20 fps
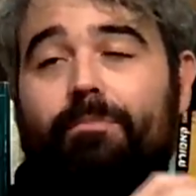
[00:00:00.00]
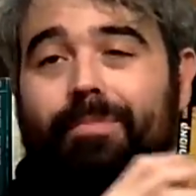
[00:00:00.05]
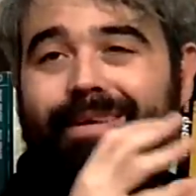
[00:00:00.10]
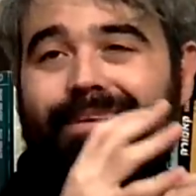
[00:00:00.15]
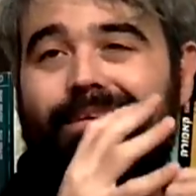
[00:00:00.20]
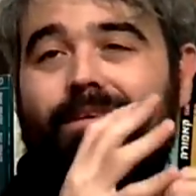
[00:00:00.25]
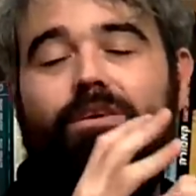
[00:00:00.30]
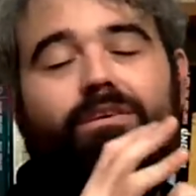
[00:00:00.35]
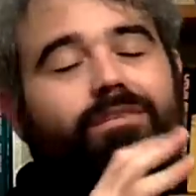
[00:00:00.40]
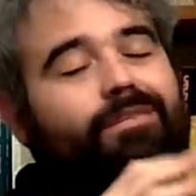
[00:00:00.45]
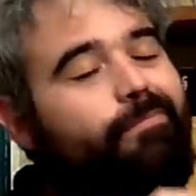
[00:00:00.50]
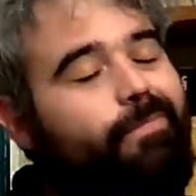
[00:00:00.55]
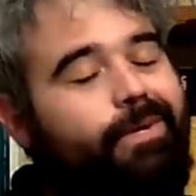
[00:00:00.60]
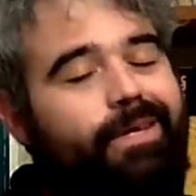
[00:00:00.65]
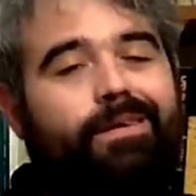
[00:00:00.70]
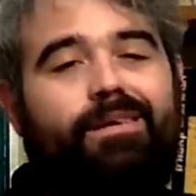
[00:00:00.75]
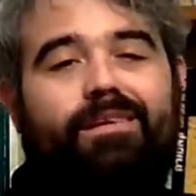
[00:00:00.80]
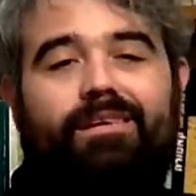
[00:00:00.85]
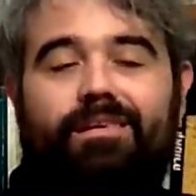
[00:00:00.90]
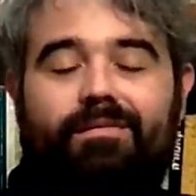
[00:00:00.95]

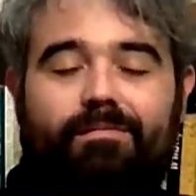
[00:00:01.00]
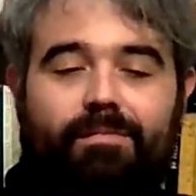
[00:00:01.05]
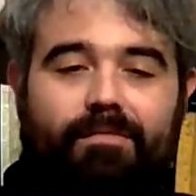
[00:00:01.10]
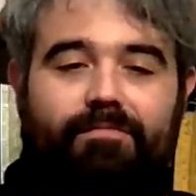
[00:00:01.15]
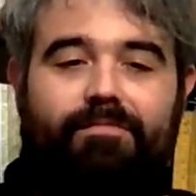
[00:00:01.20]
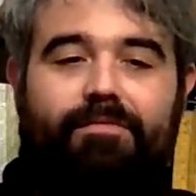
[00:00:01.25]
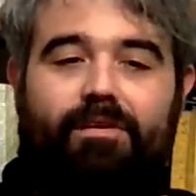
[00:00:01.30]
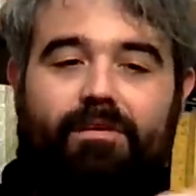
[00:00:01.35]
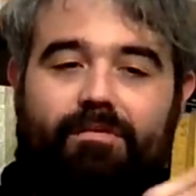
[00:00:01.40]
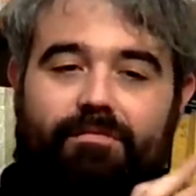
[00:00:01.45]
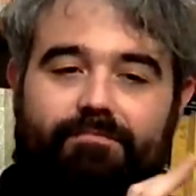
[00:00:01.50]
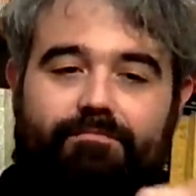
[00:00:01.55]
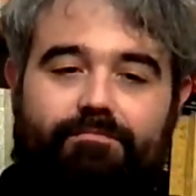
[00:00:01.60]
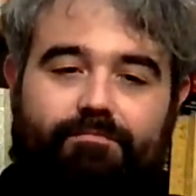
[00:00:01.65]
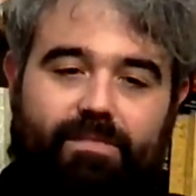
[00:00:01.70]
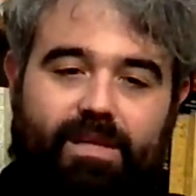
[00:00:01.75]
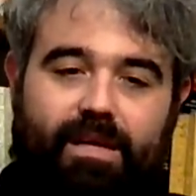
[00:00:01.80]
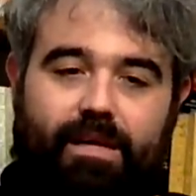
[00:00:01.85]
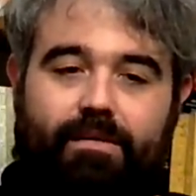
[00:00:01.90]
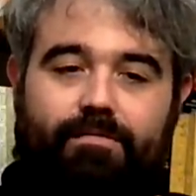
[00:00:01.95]
immediately, after
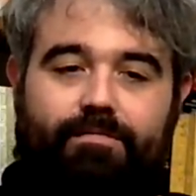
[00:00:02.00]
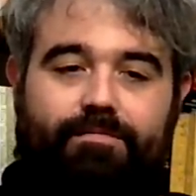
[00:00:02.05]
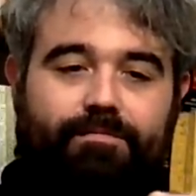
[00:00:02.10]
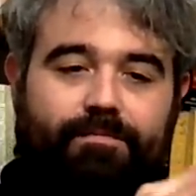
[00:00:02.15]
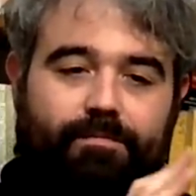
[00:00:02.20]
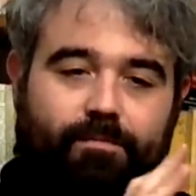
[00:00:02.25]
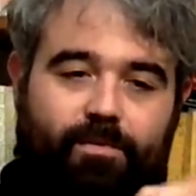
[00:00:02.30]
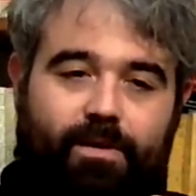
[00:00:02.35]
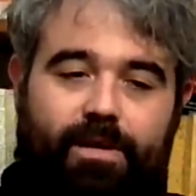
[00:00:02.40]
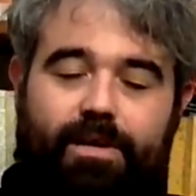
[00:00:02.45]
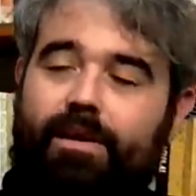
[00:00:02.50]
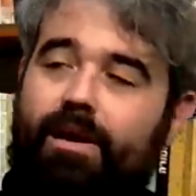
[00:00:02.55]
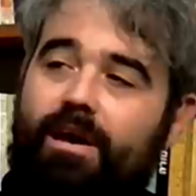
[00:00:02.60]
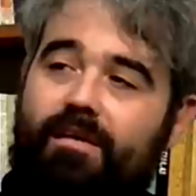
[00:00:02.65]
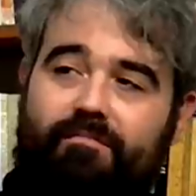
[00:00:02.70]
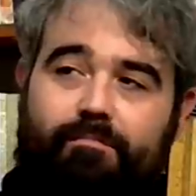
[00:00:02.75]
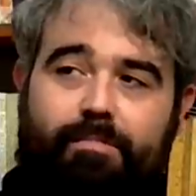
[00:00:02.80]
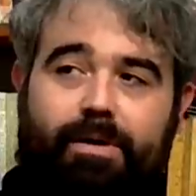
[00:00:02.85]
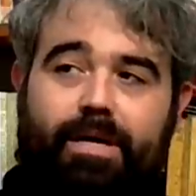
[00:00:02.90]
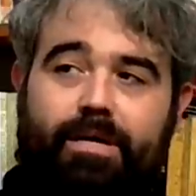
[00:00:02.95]
like
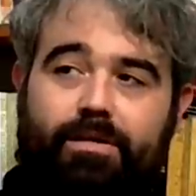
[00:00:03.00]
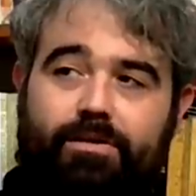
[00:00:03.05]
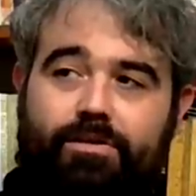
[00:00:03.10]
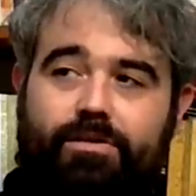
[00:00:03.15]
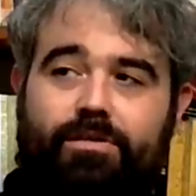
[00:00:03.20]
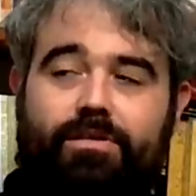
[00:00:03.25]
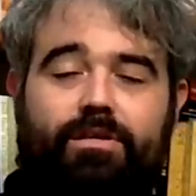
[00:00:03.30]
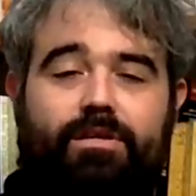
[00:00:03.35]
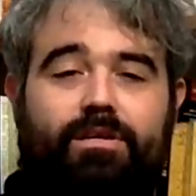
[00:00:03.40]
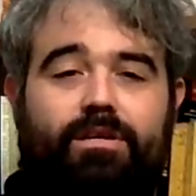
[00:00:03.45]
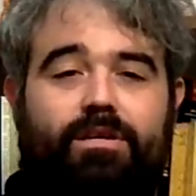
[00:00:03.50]
1.5 pages,